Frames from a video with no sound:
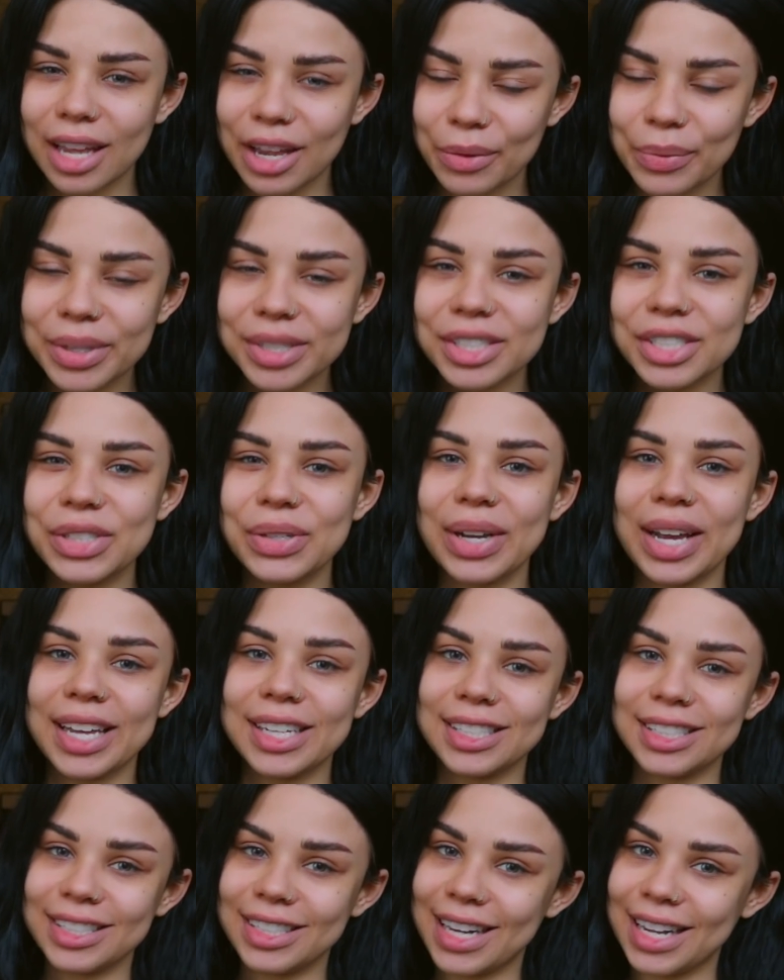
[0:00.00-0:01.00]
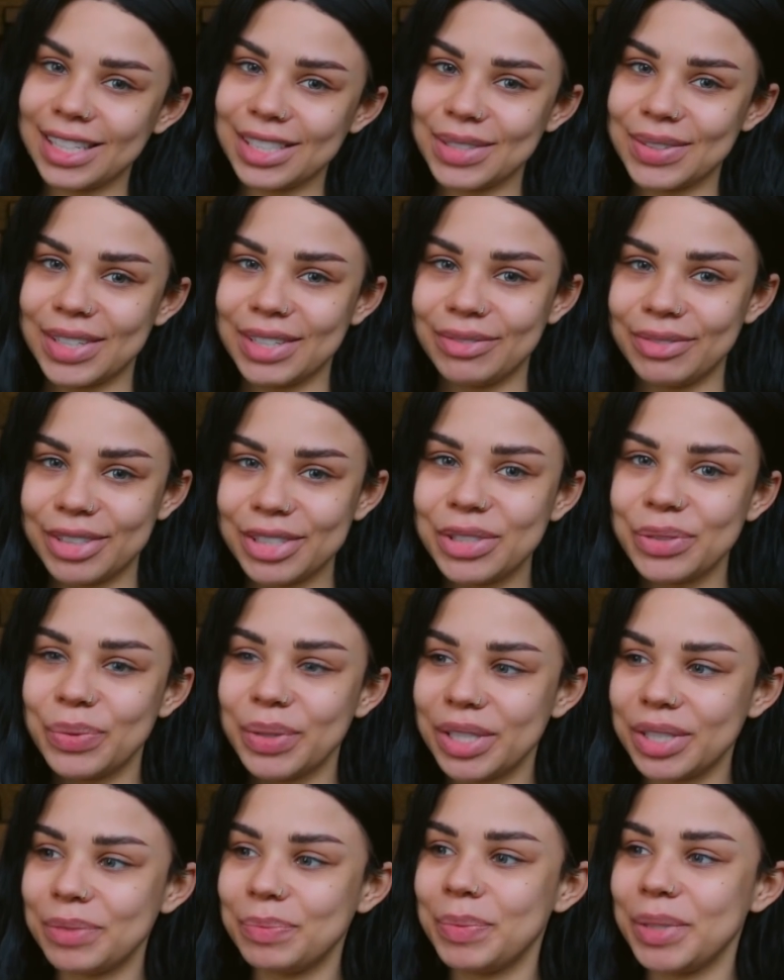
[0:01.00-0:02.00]
I will see you guys in the next one, which
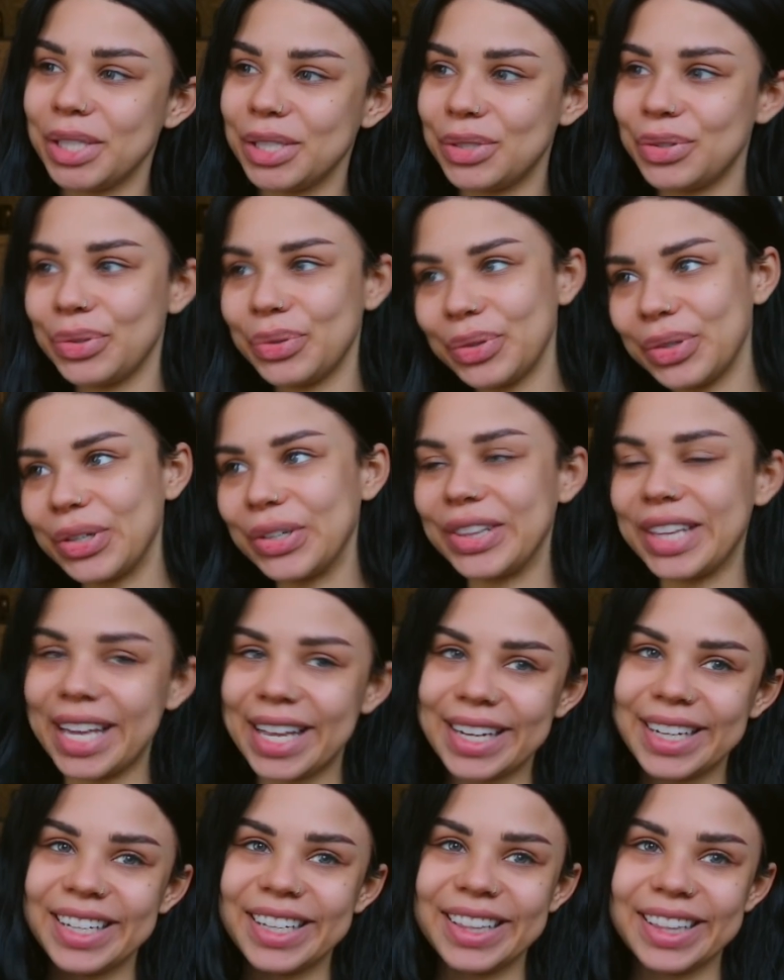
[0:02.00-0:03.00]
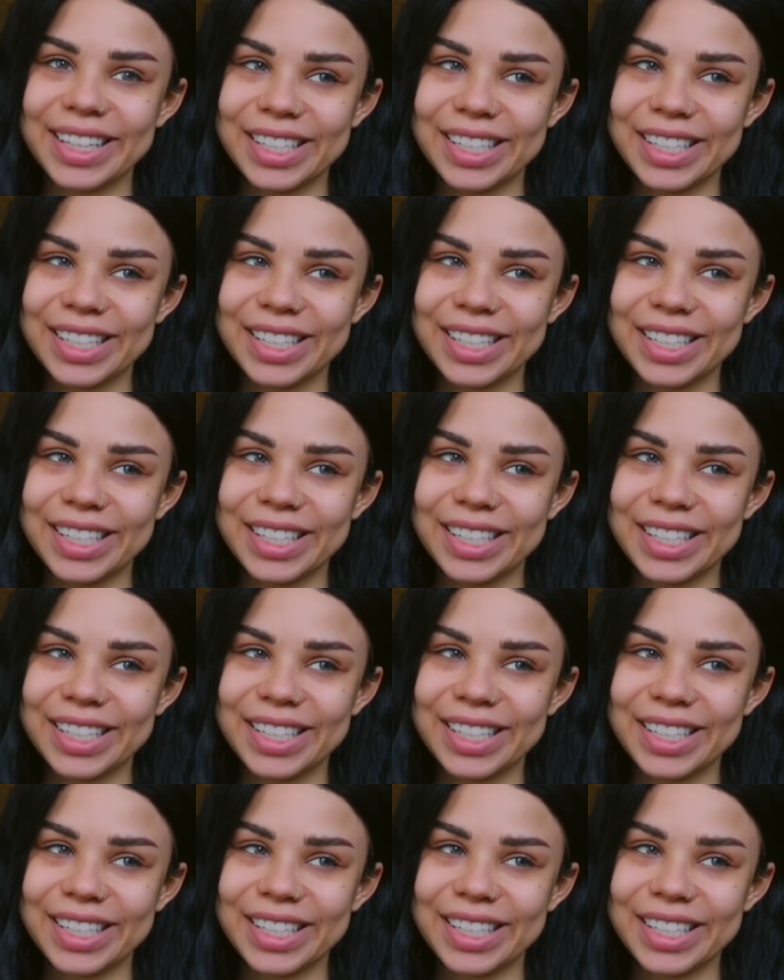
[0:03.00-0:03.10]
will be sooner than